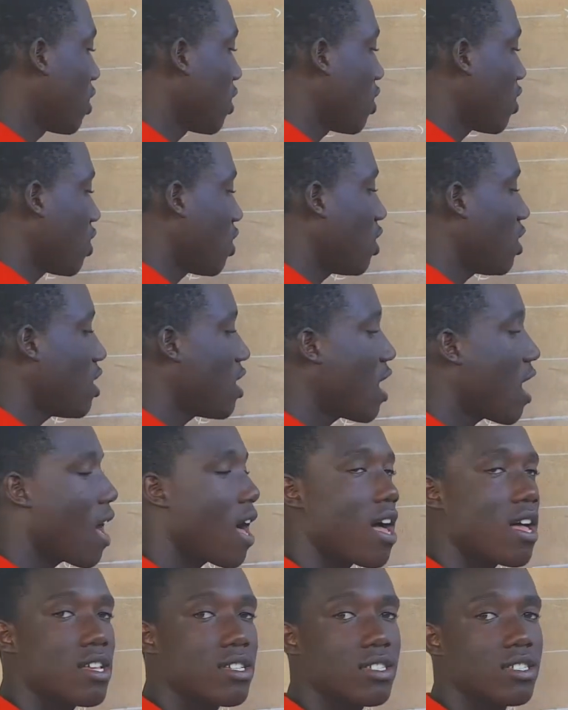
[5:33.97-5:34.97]
She
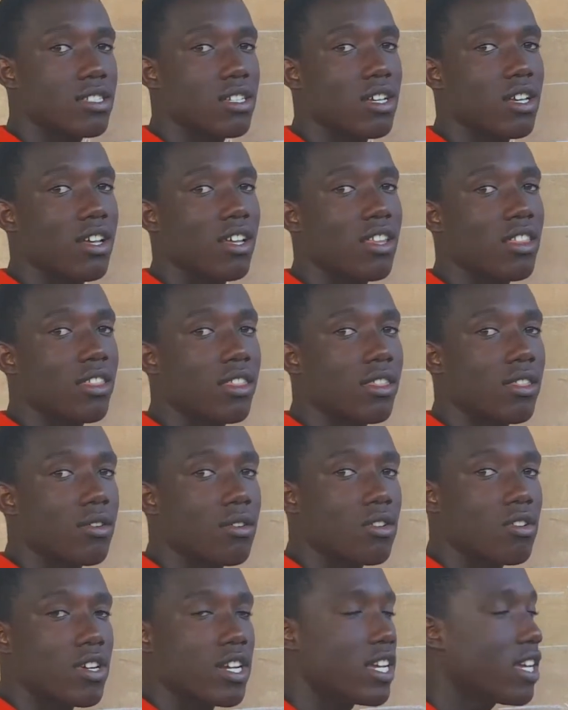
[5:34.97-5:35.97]
has
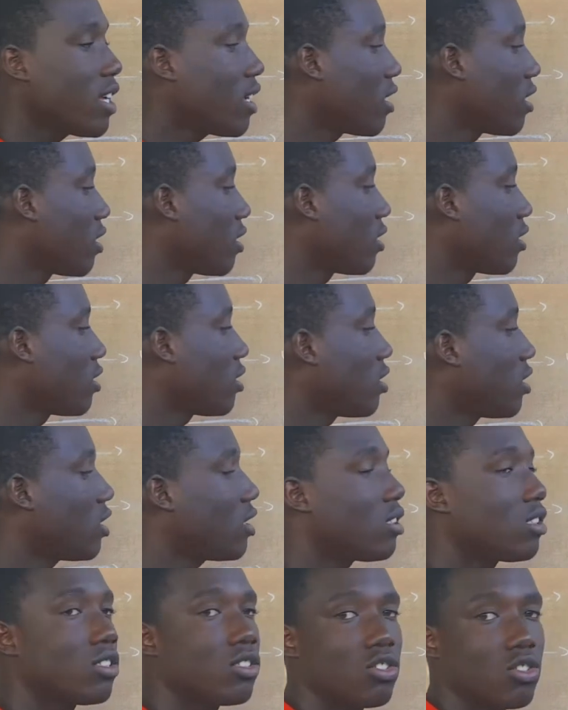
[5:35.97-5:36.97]
3
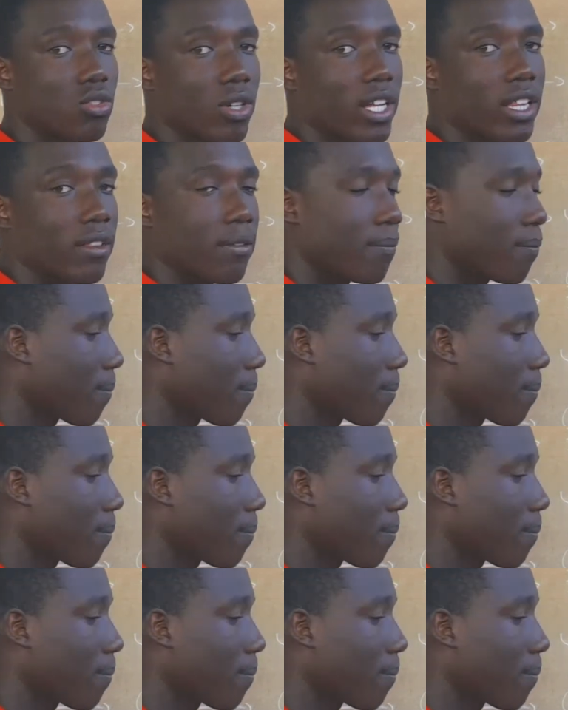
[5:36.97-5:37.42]
children.